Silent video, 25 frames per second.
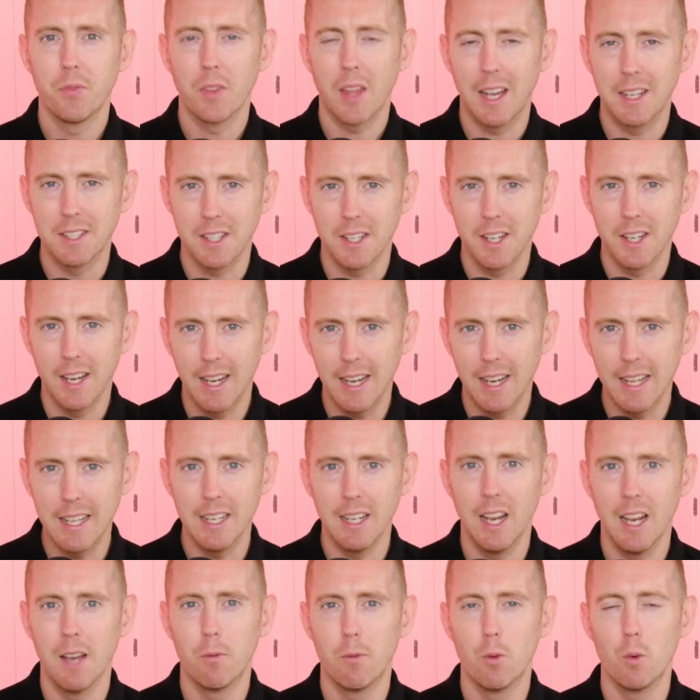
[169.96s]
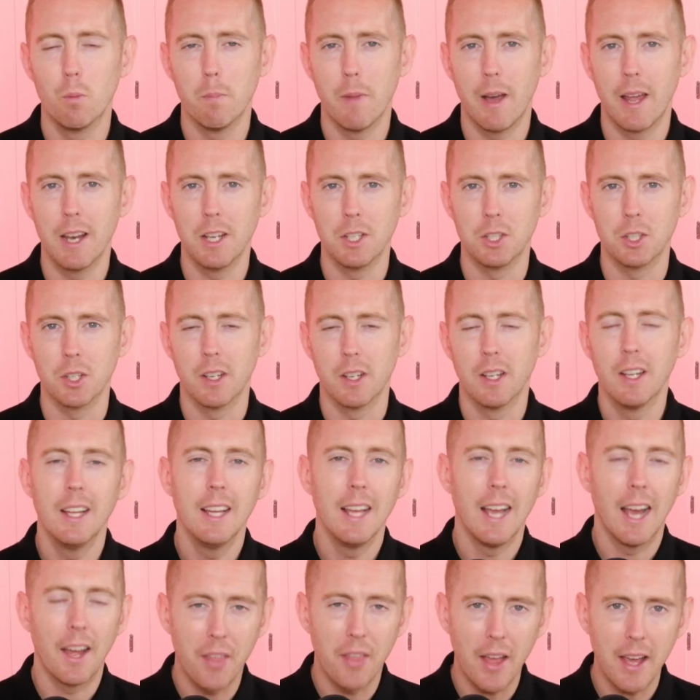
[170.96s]
as an elite level manager.
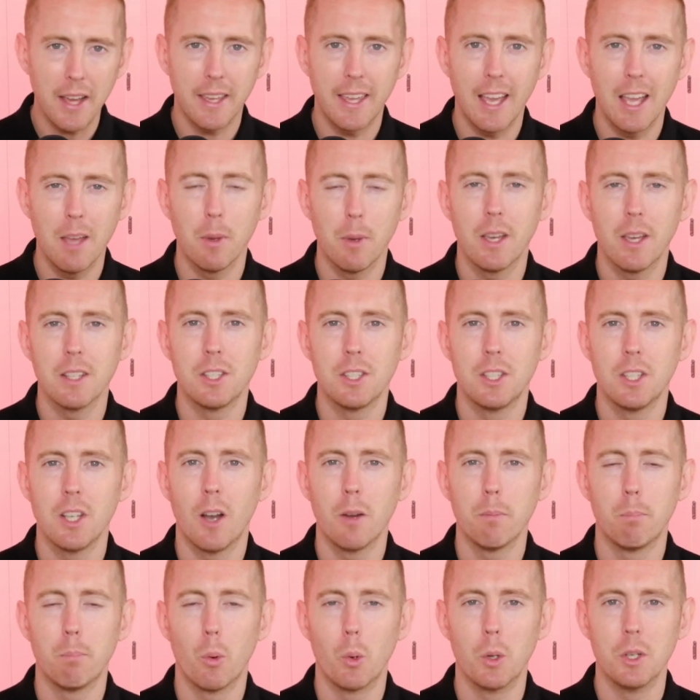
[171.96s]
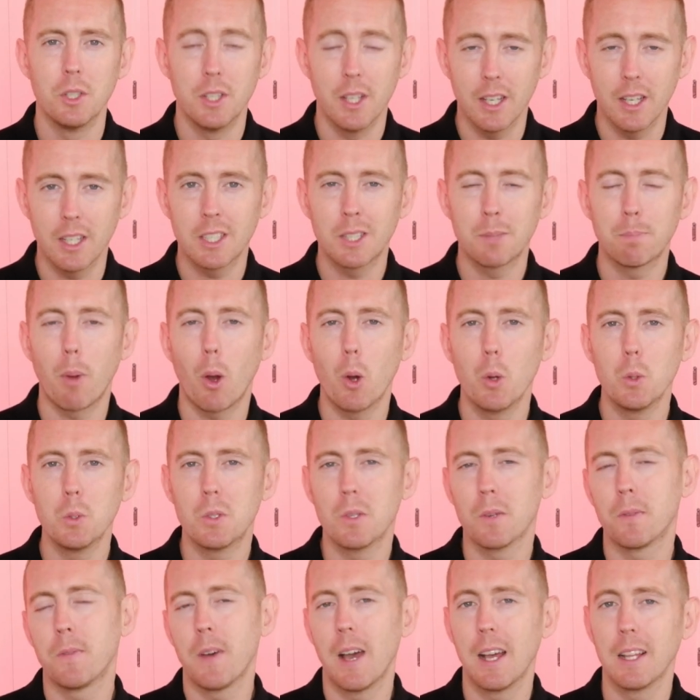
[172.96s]
And that game against Young Boys exposed
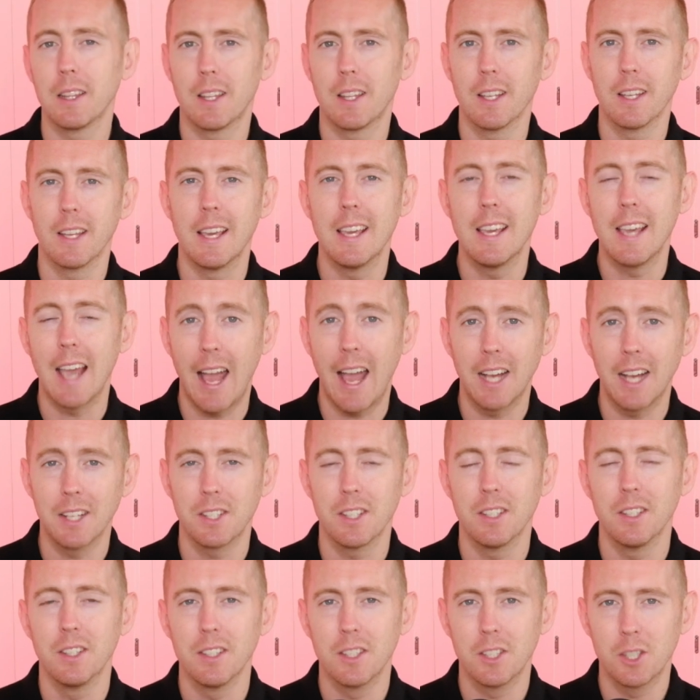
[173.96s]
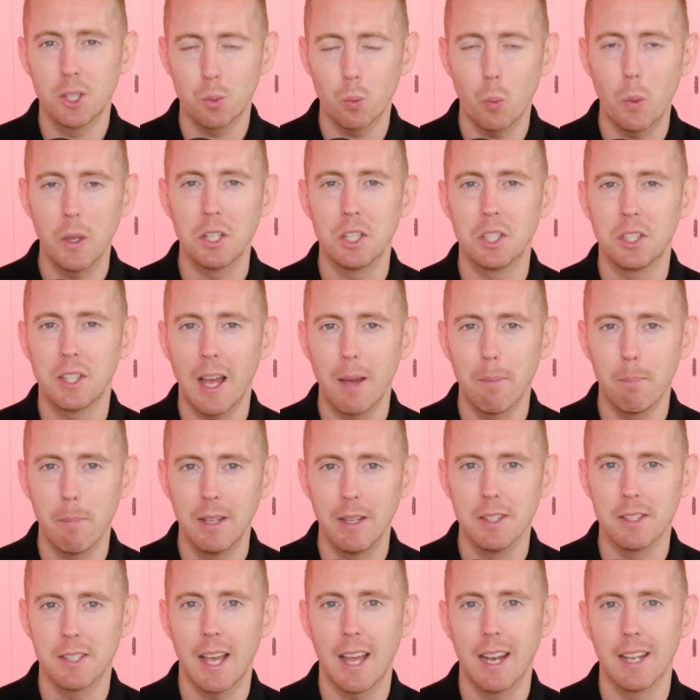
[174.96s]
the fact that he hasn't switched that
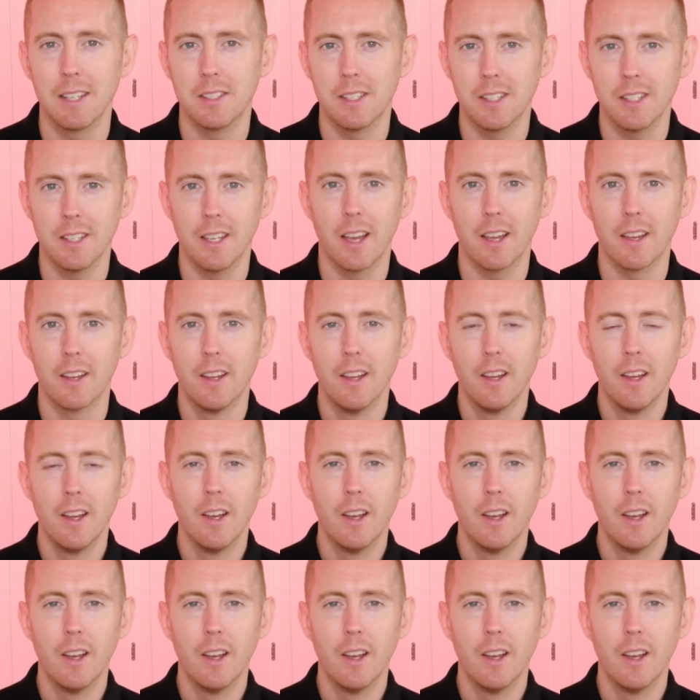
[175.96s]
mentality yet.